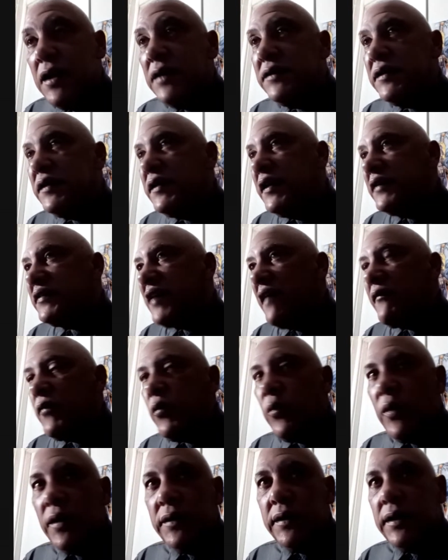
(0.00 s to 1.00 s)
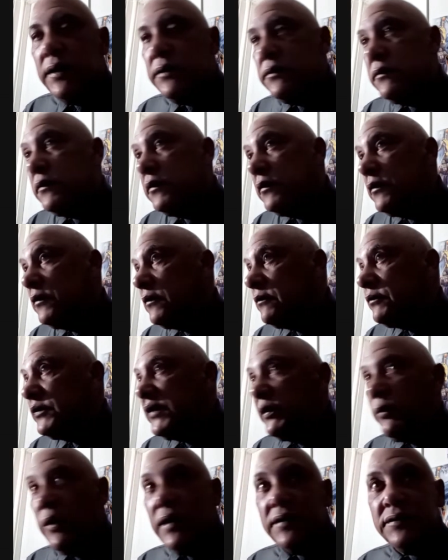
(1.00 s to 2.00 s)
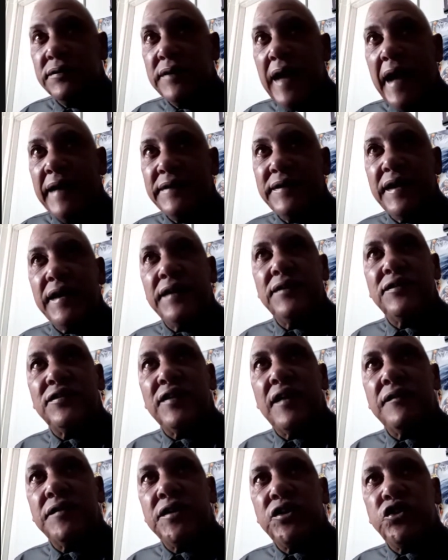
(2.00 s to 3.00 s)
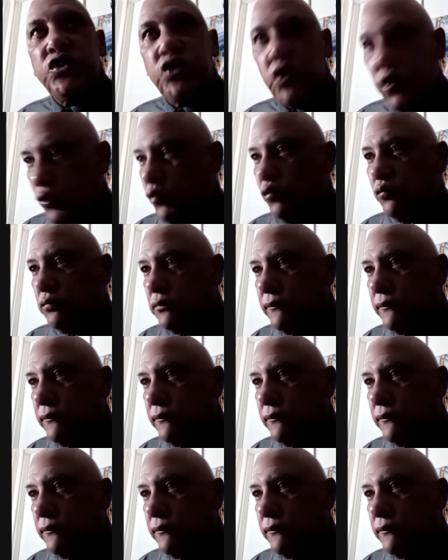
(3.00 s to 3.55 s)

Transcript: The Knicks haven't won in 1972.